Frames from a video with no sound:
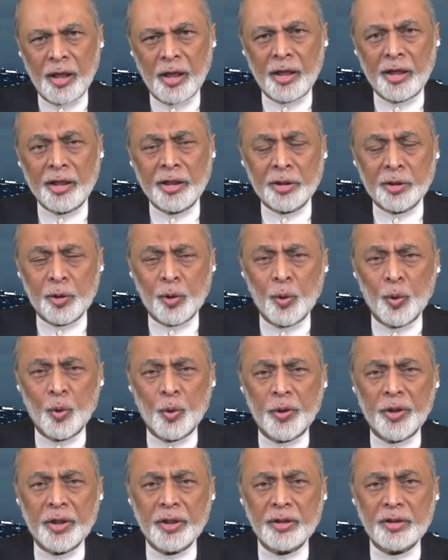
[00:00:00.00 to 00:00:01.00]

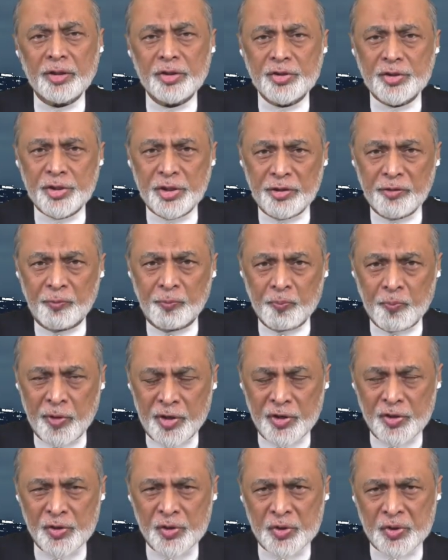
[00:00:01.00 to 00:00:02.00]
including the chief
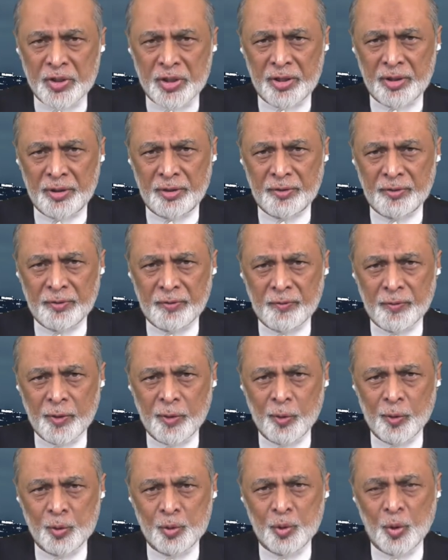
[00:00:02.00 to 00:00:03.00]
minister,
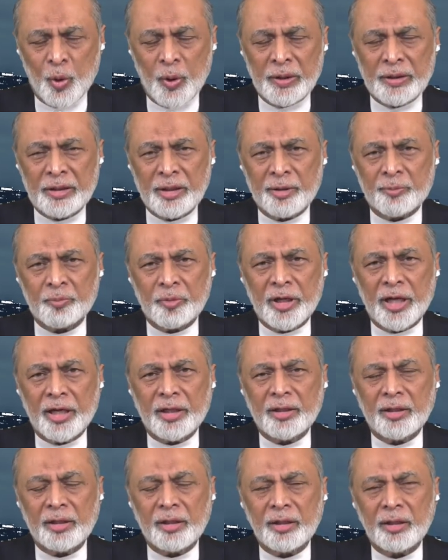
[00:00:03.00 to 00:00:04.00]
who joined them
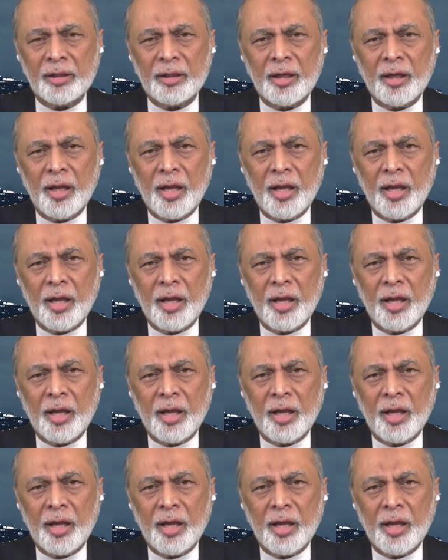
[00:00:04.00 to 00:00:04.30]
later,